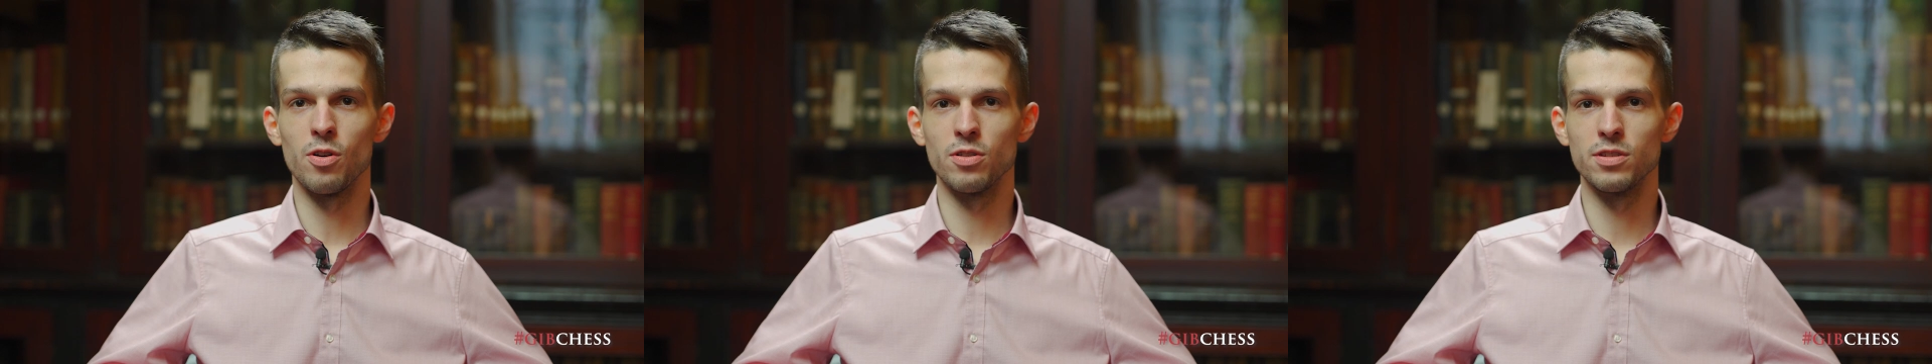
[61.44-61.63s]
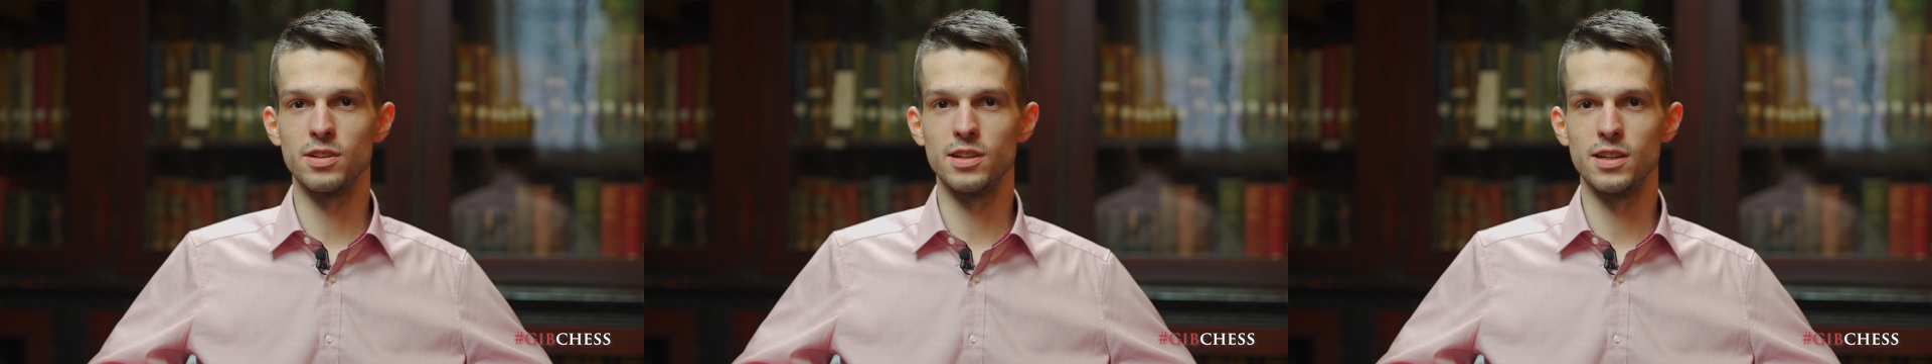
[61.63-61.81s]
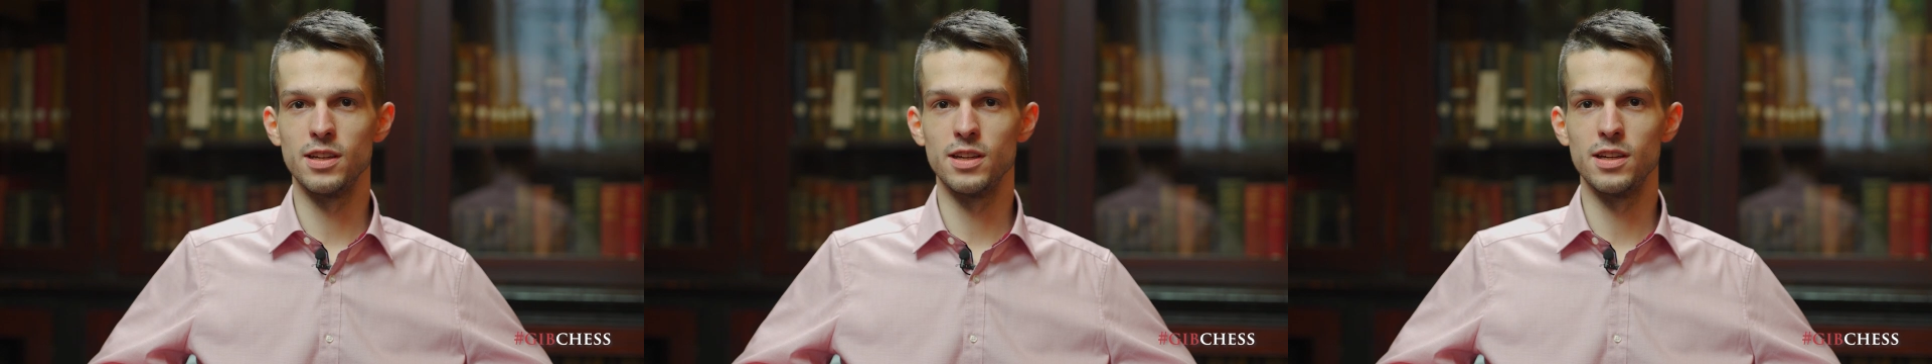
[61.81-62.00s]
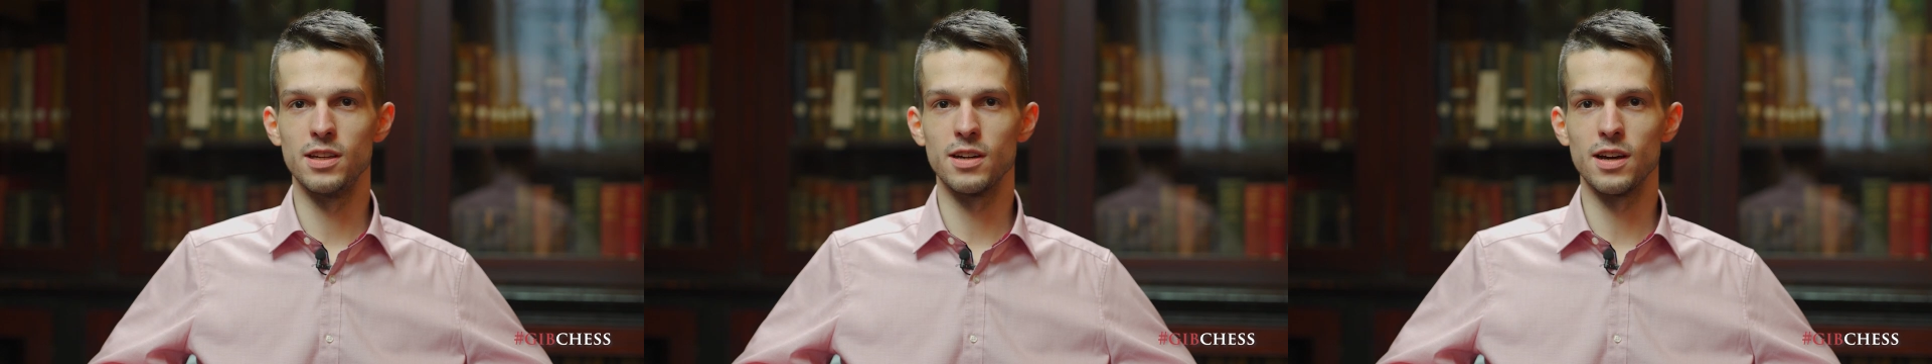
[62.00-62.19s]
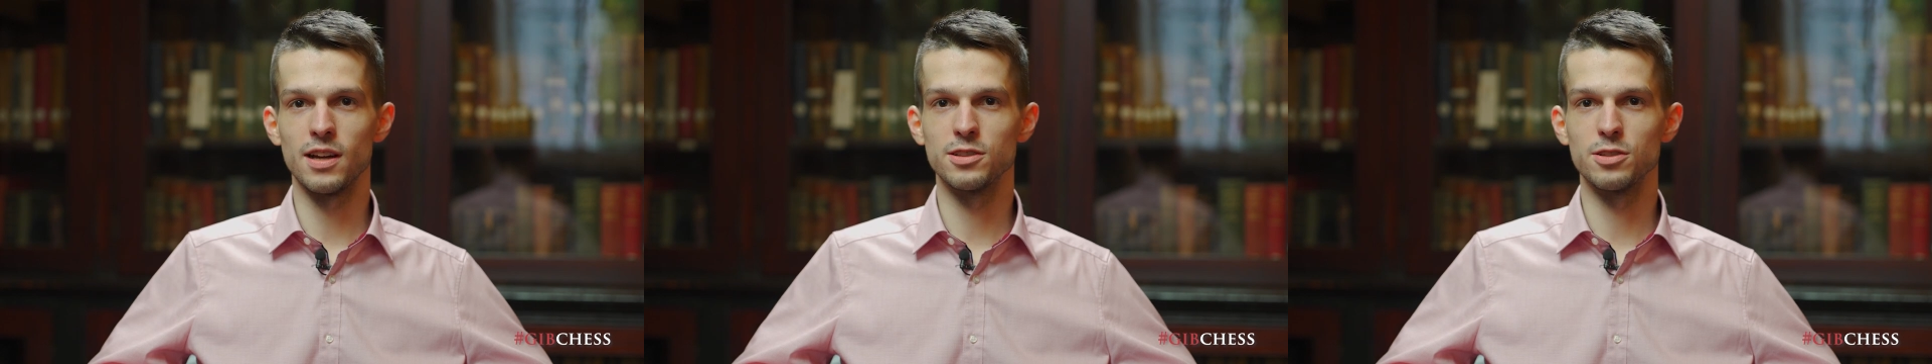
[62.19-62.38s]
On
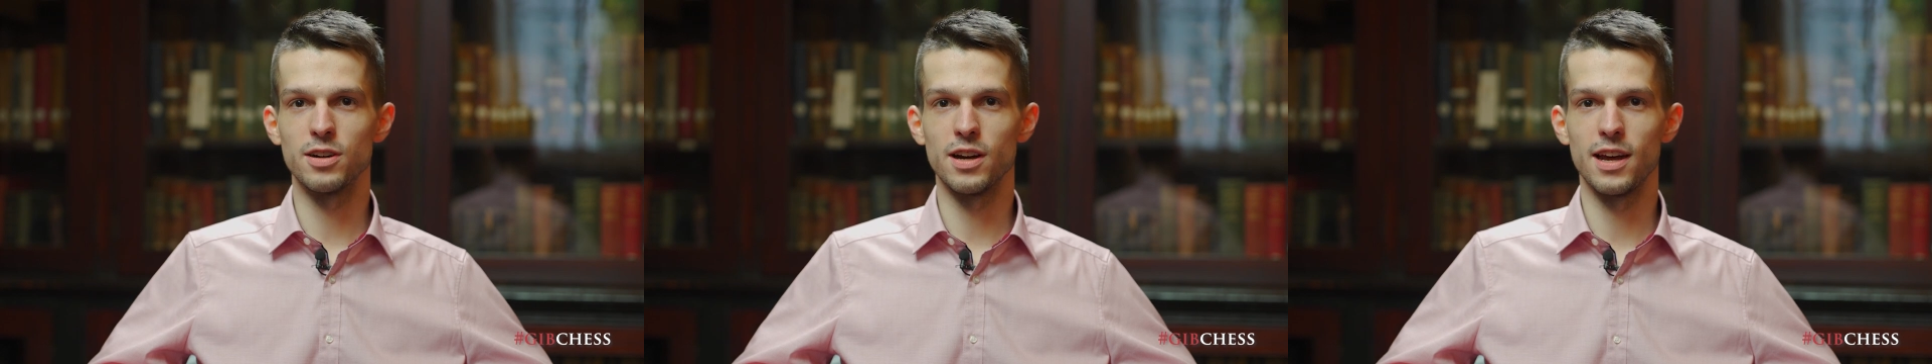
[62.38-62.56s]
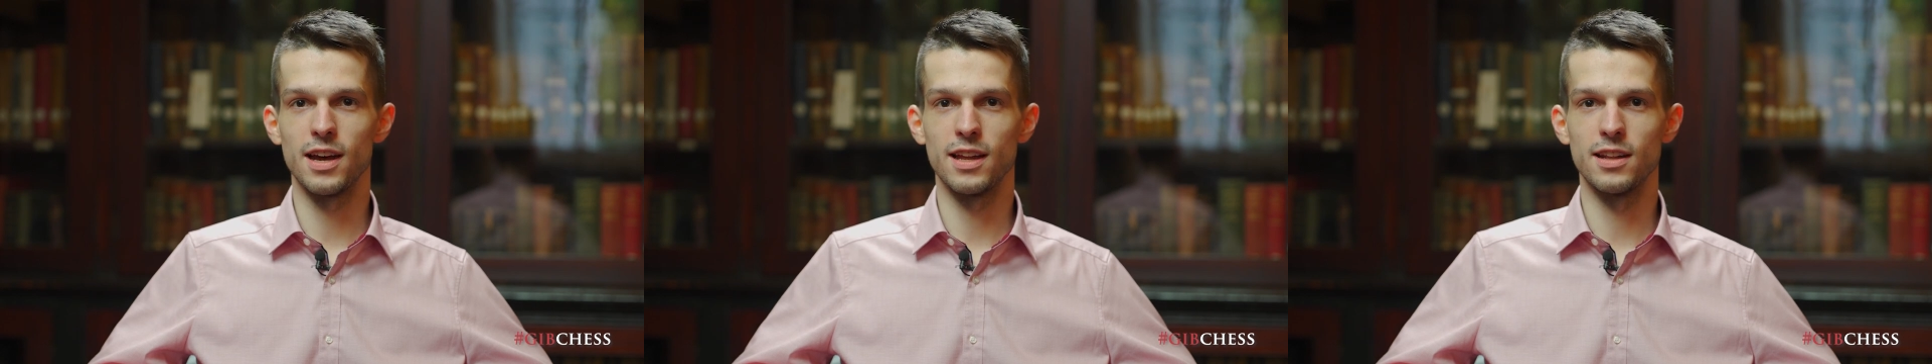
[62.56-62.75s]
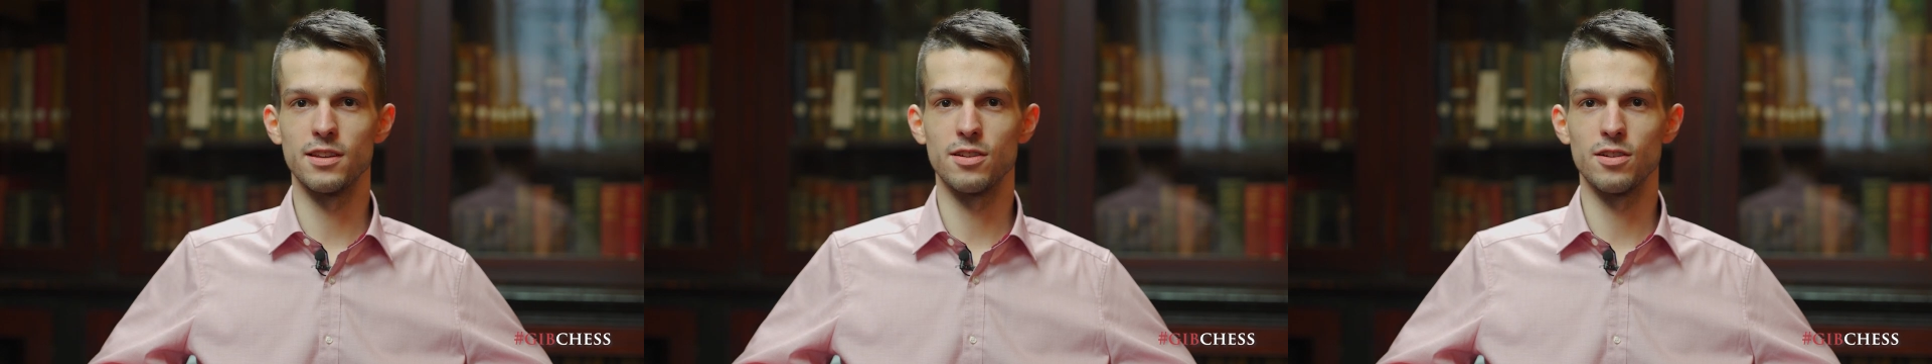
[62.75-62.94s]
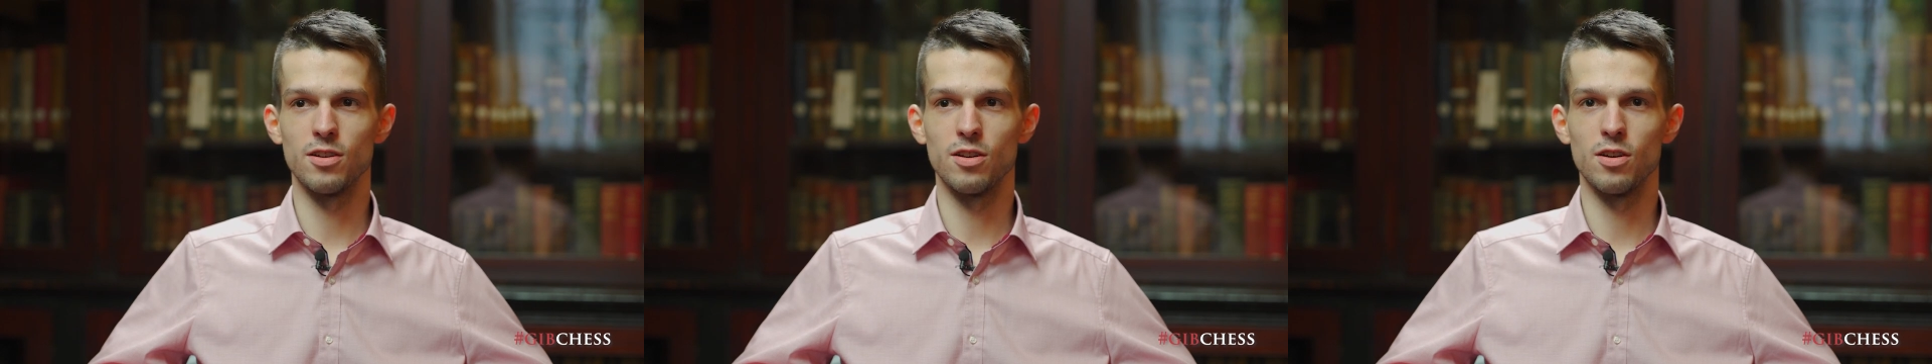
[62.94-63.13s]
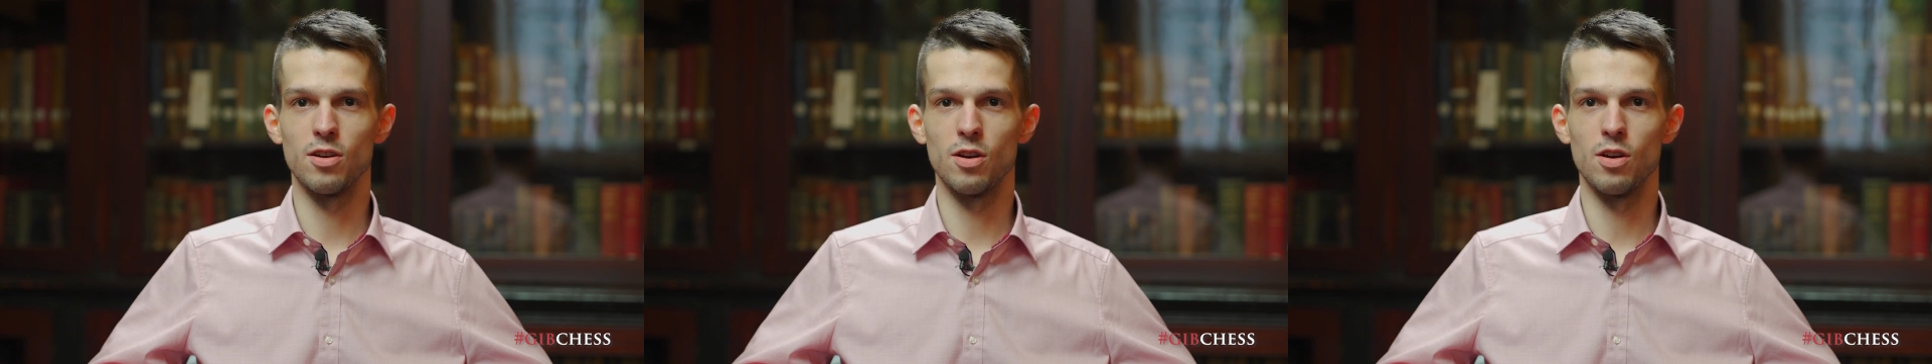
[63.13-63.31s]
the other hand,
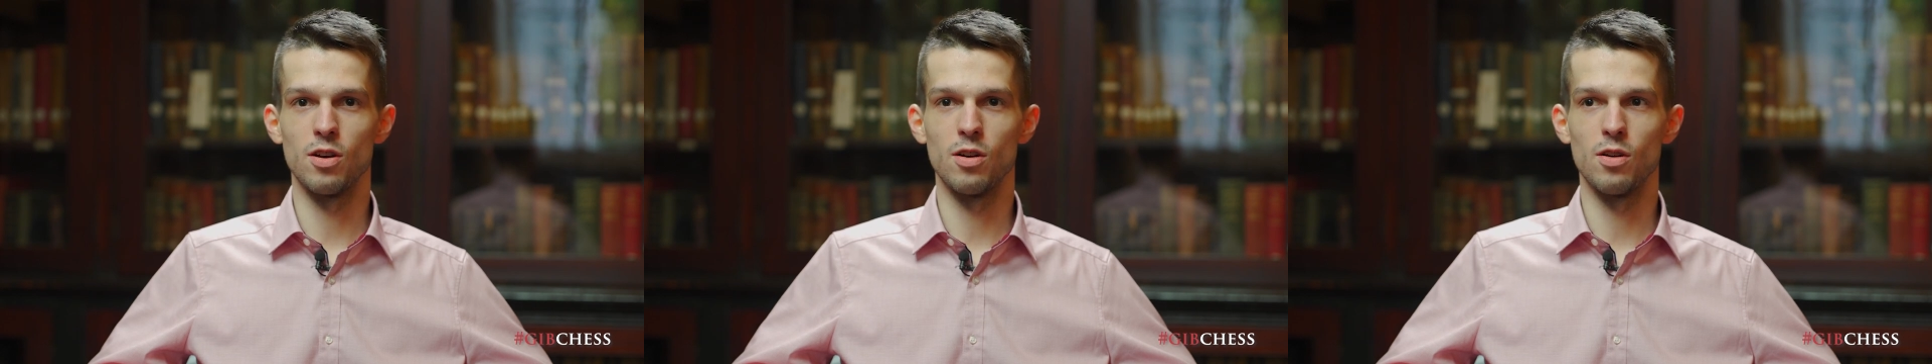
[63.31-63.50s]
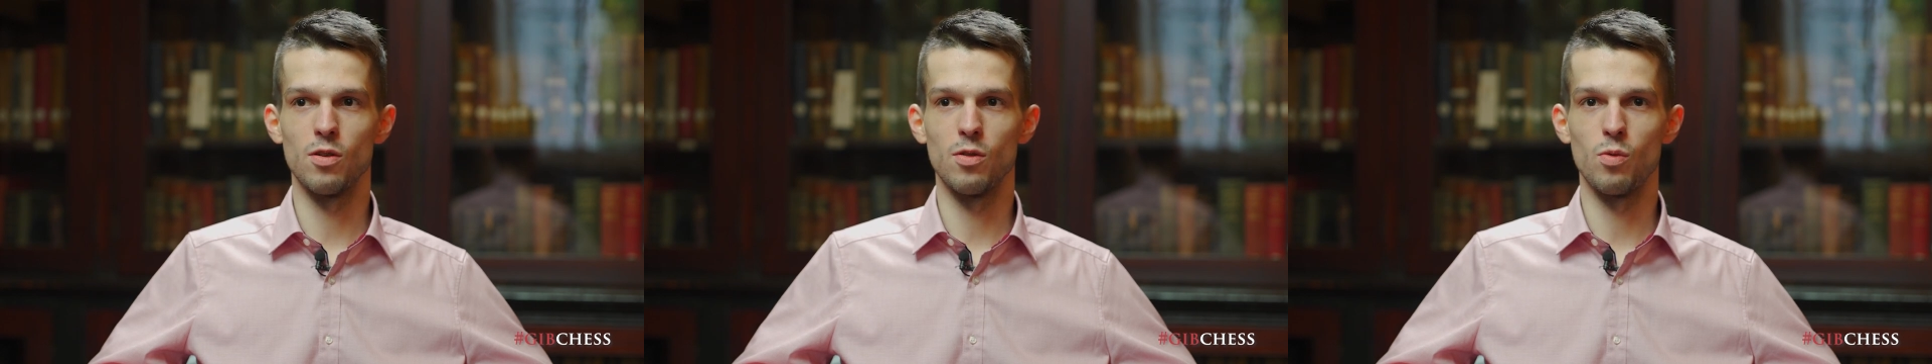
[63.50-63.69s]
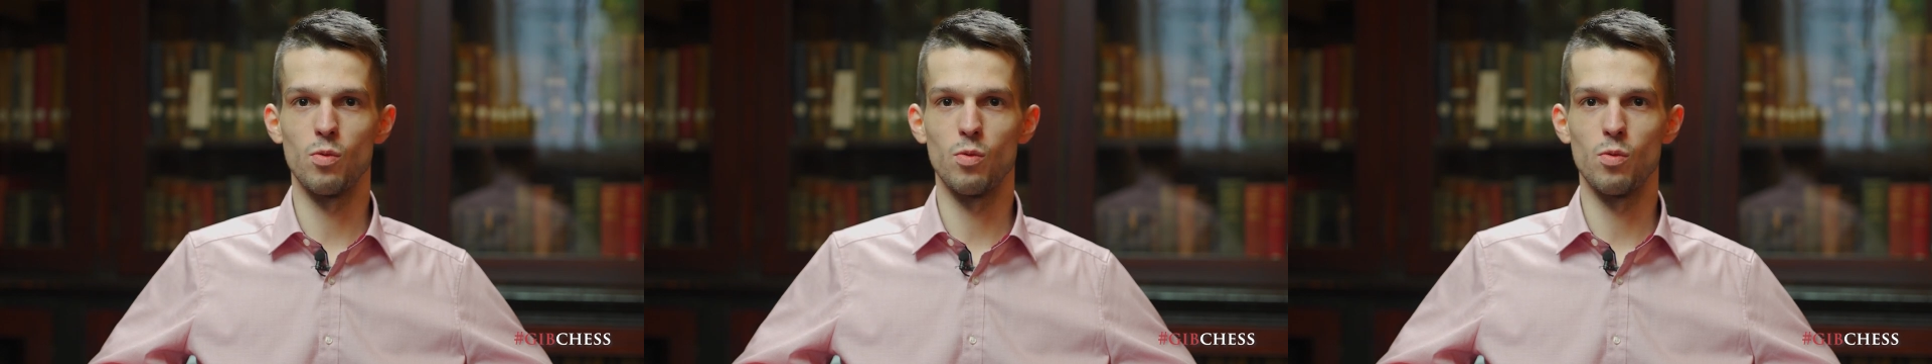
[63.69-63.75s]
uh,